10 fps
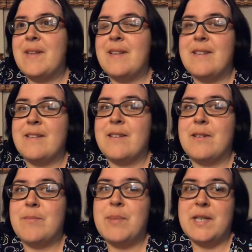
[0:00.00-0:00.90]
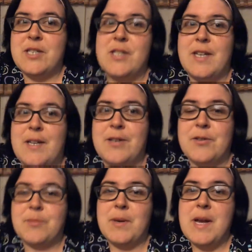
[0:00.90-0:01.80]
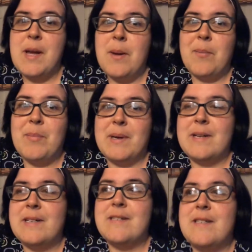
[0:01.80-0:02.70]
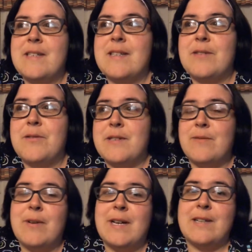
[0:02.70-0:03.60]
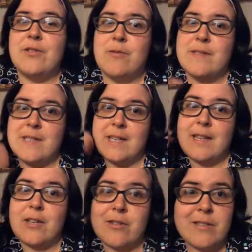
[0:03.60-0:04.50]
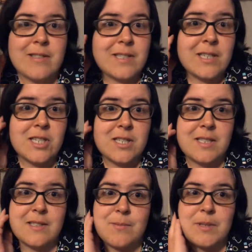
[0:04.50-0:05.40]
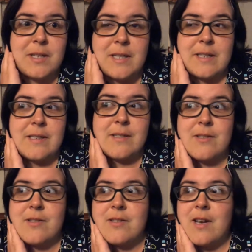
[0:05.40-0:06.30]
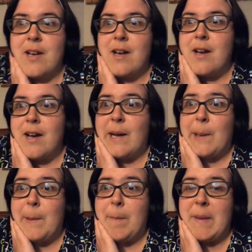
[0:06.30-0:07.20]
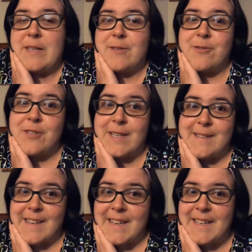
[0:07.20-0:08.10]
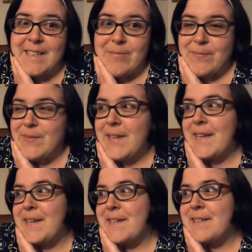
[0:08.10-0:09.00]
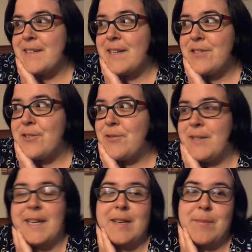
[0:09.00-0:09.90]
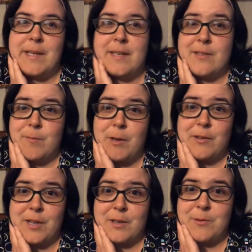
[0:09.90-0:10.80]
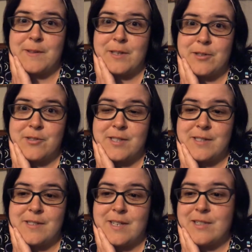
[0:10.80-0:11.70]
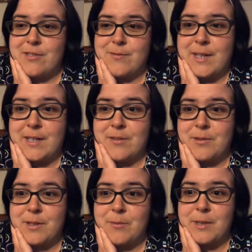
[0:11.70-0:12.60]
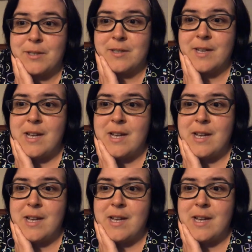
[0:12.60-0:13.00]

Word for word: this is a patient dining room, but the reason why I don't sit at the nurse's station is because um, social anxiety and I don't like making small talk with the nurses. I just find it really weird,